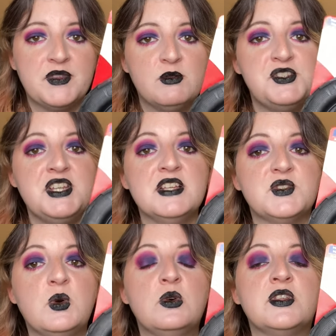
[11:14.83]
When she gets
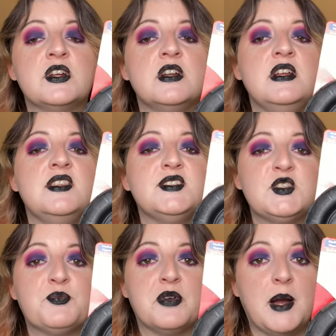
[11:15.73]
older, this
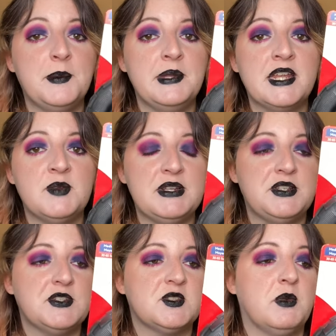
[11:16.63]
is probably gonna be
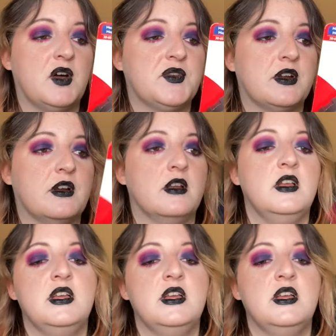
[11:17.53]
too small for her.